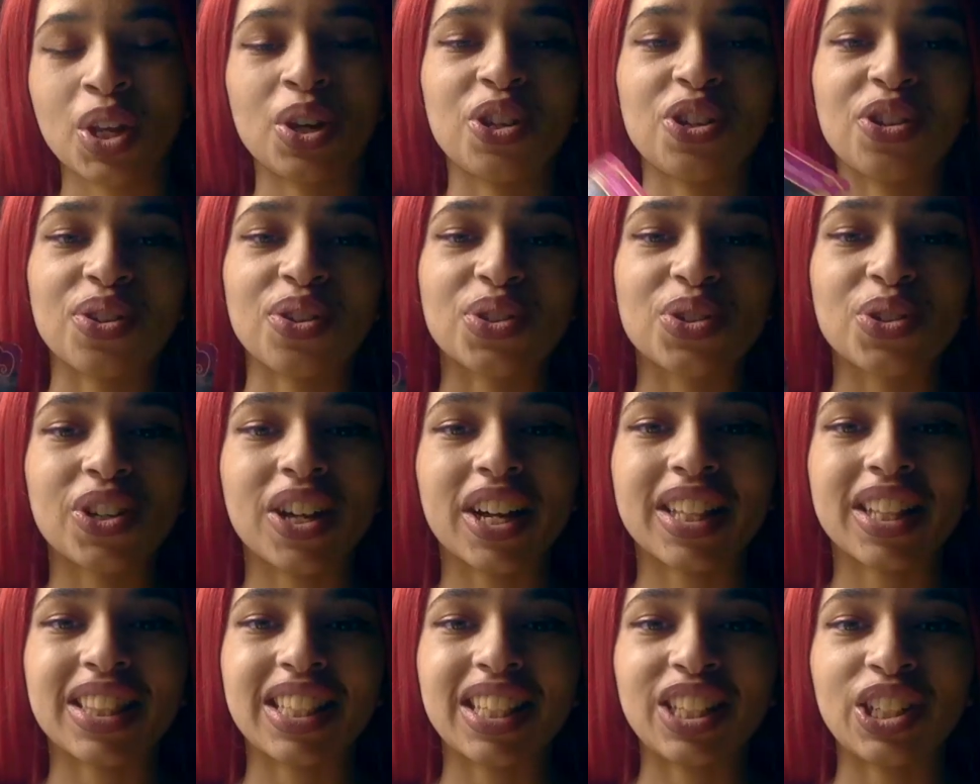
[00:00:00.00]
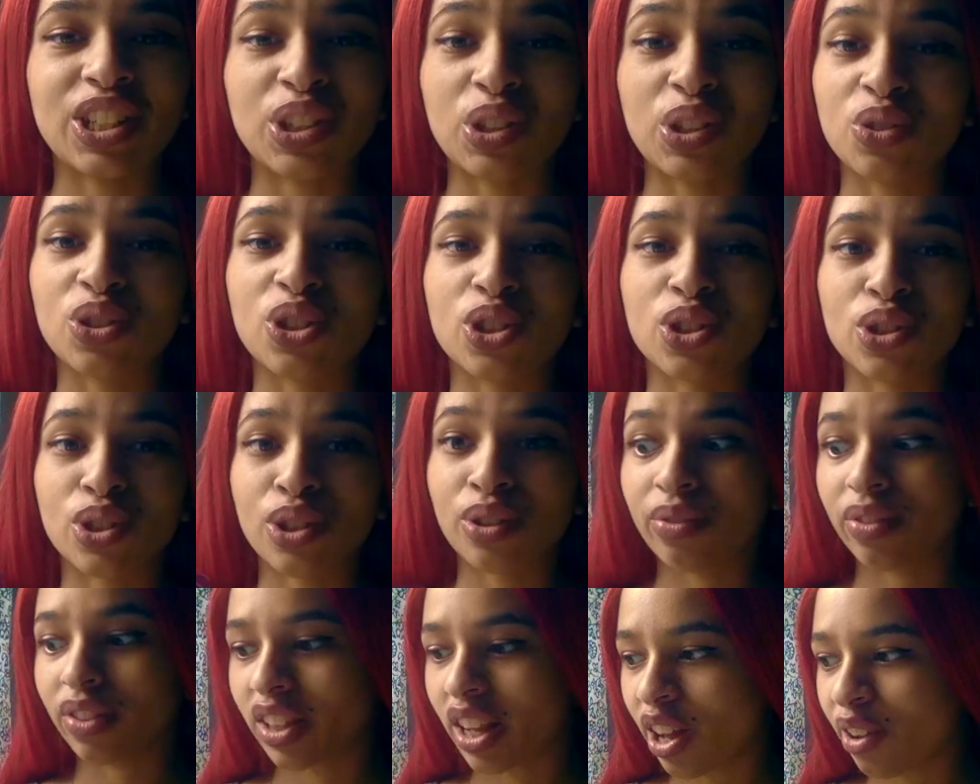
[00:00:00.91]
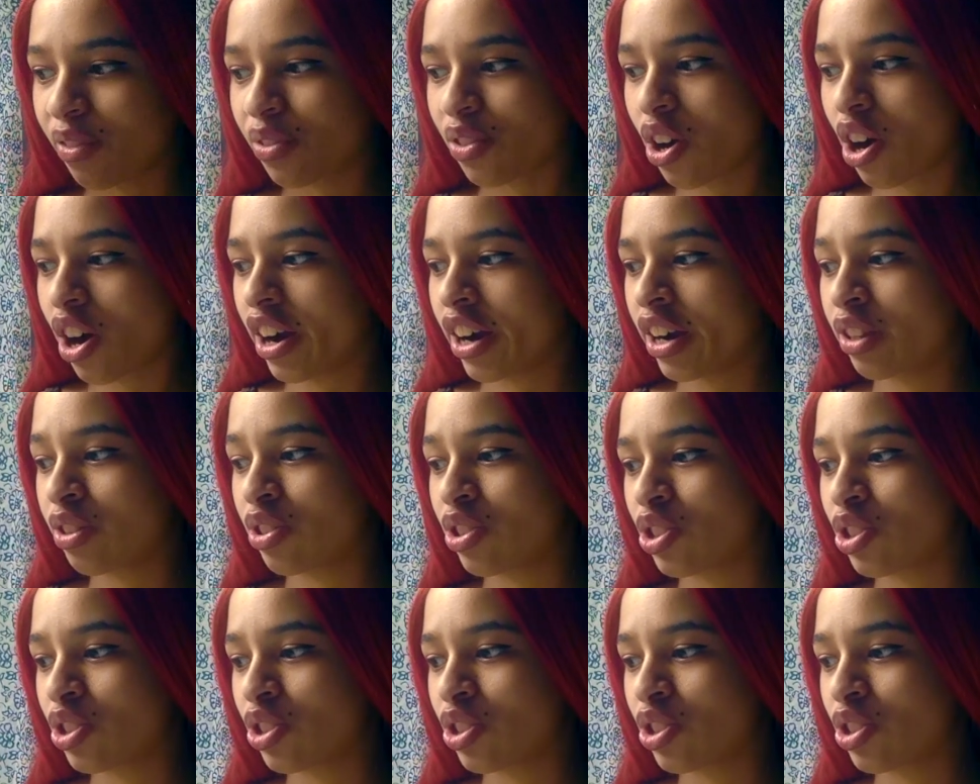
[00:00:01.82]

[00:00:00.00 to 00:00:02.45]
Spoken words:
You also got the You Deserve Love card.